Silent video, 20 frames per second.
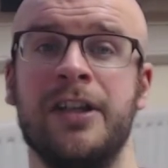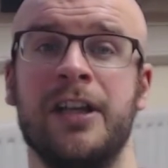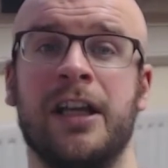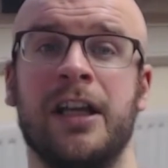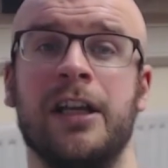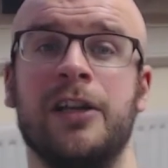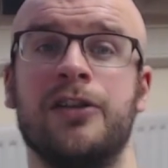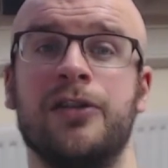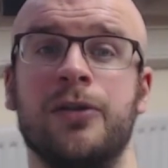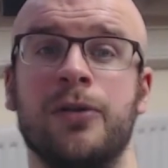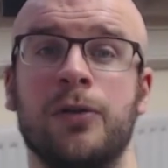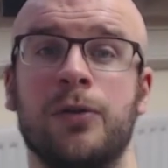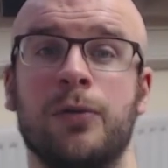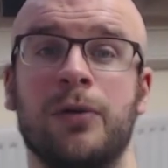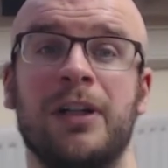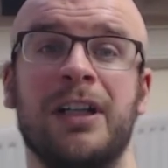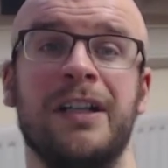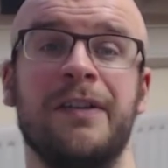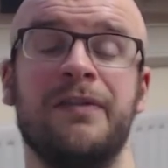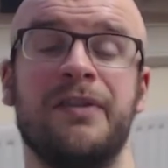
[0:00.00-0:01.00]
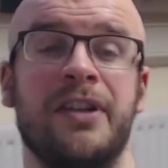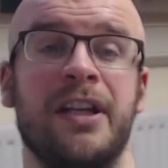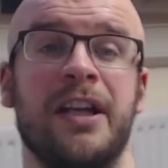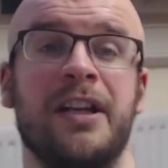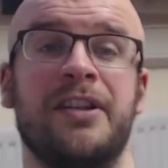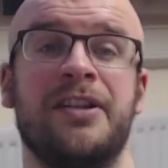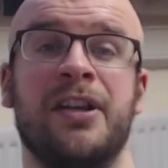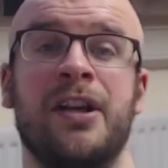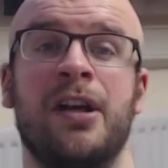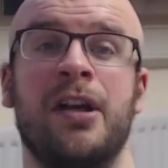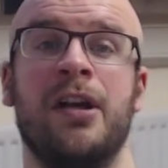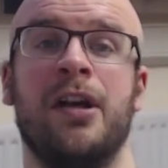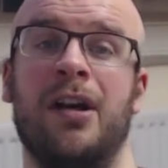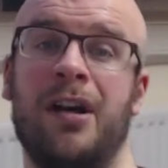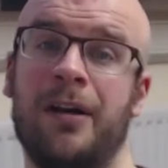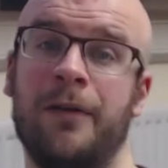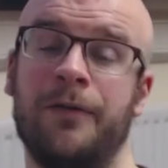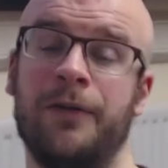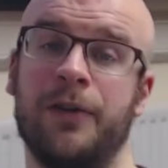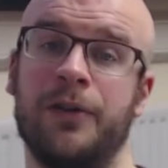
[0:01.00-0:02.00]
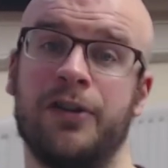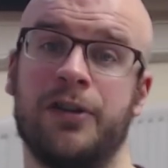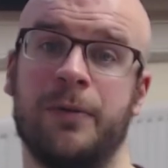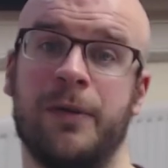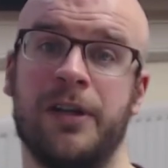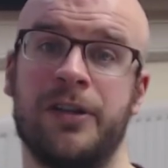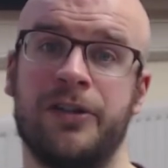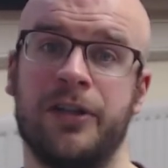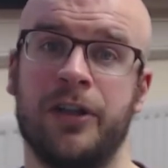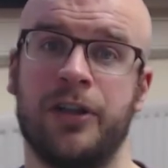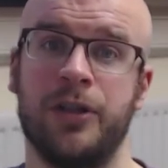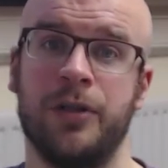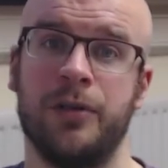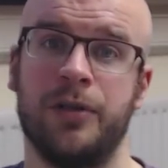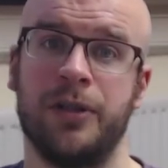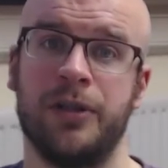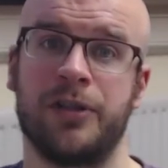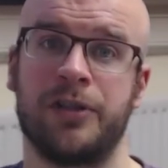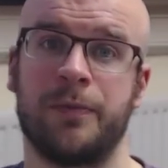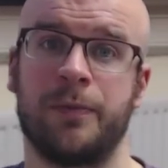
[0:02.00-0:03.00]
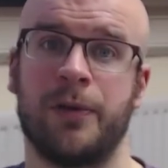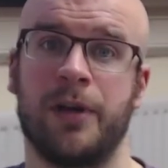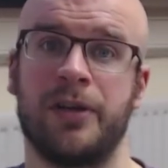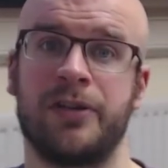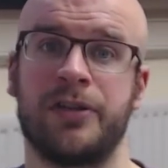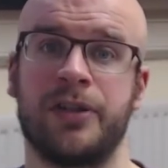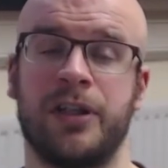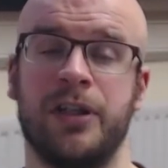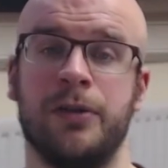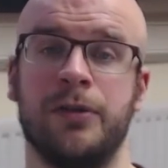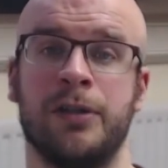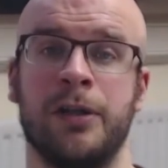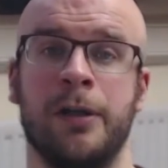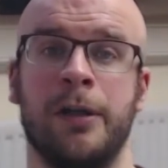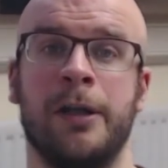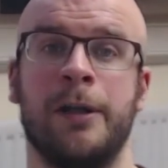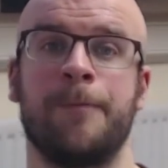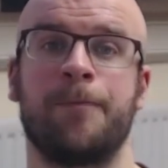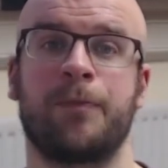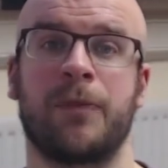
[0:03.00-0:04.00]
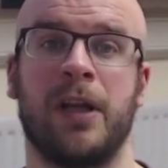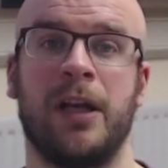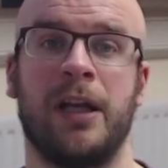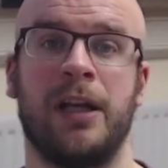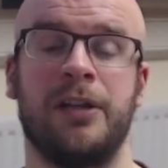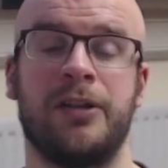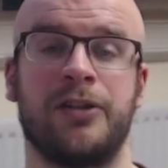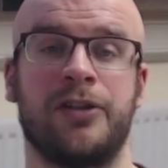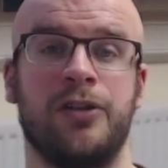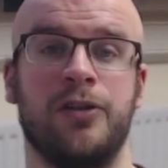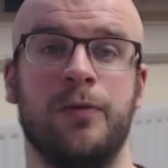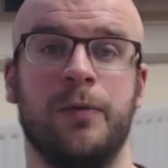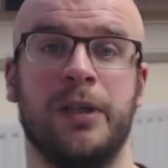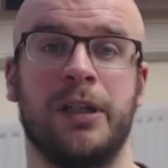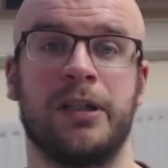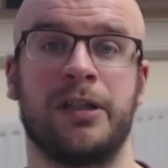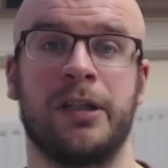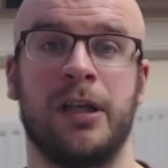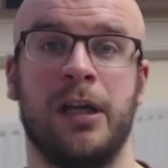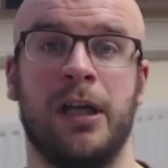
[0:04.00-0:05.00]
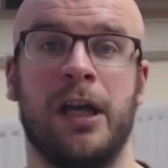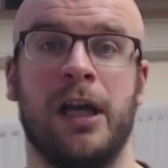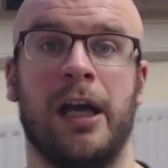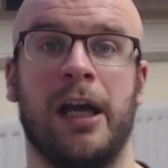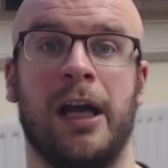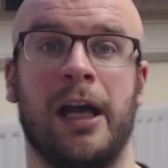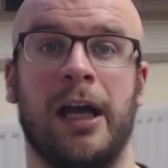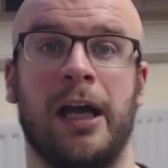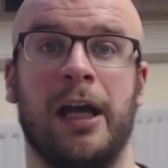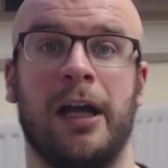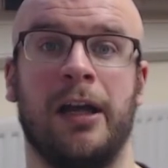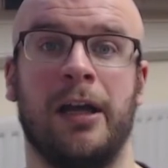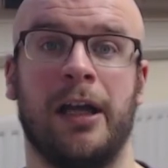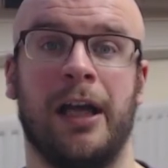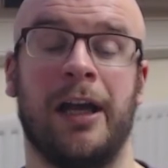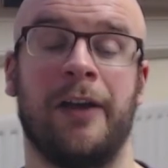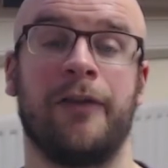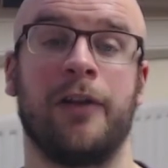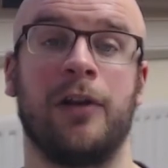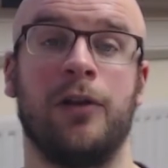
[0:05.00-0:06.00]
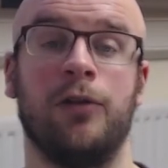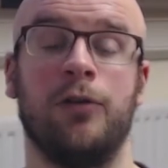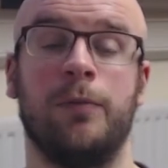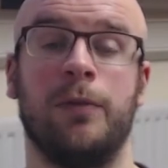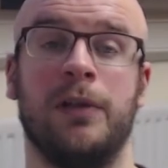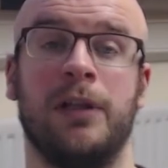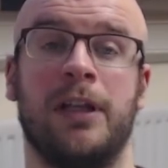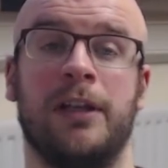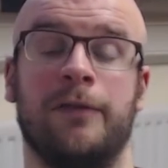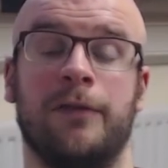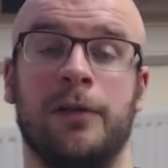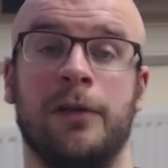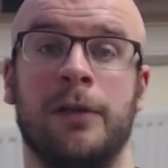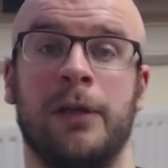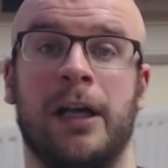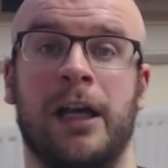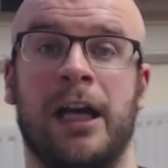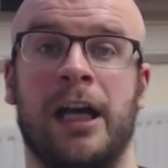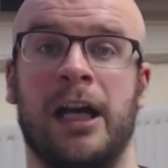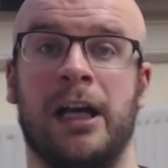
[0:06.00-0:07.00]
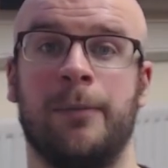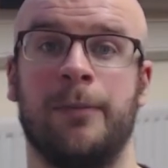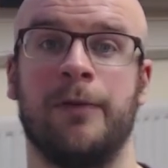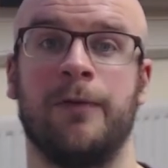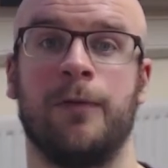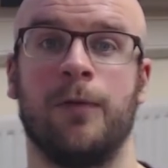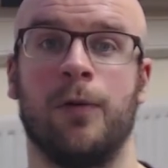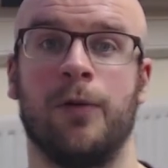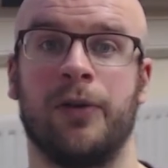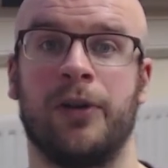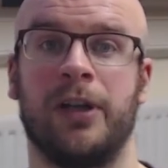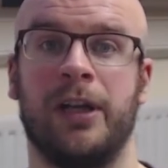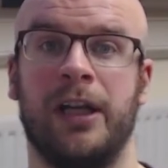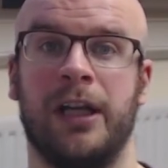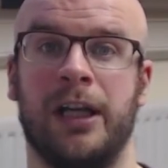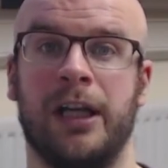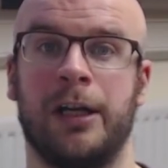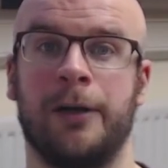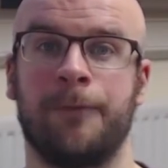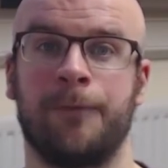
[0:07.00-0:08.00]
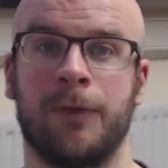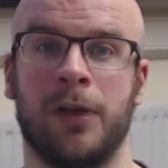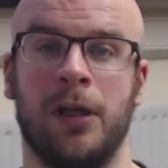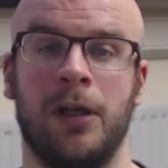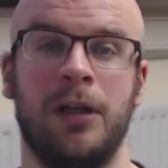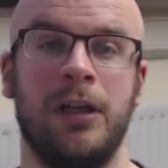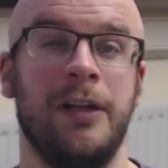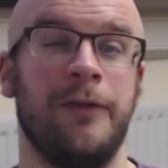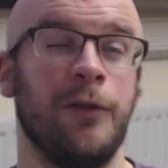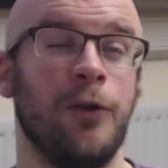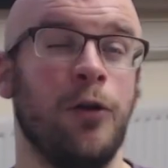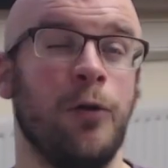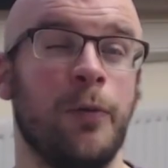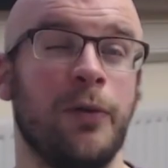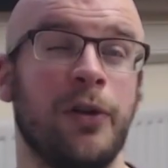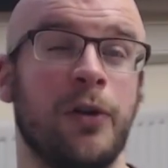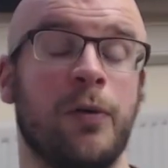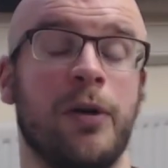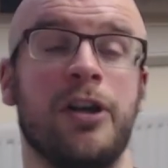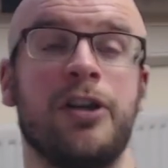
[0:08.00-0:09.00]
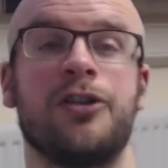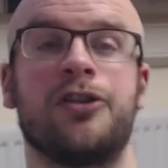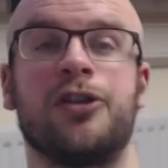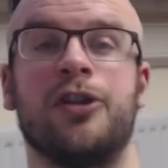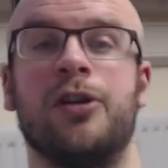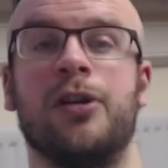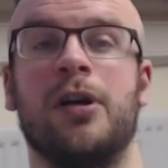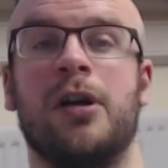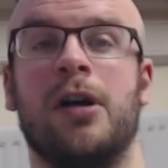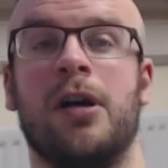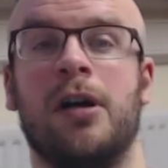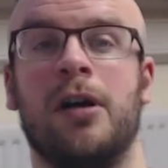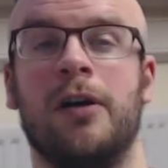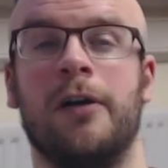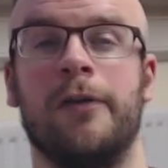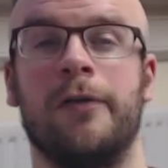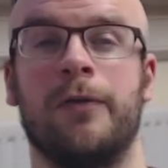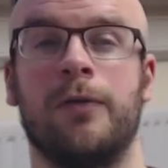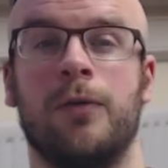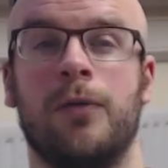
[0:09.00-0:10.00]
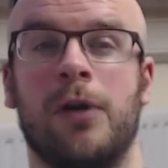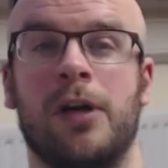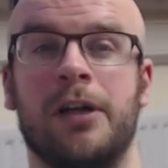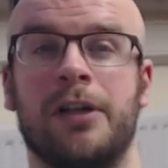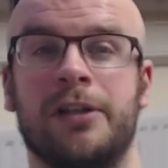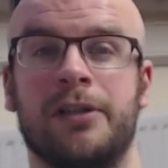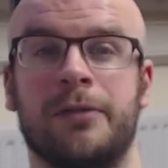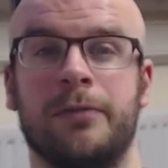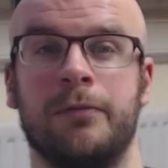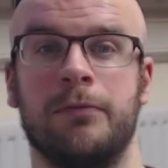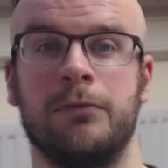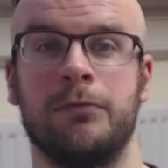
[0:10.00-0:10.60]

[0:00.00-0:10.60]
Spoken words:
seeking to relieve states of their domestic duties to prosecute and assuming it at the global level before The Hague, leaving open the question of what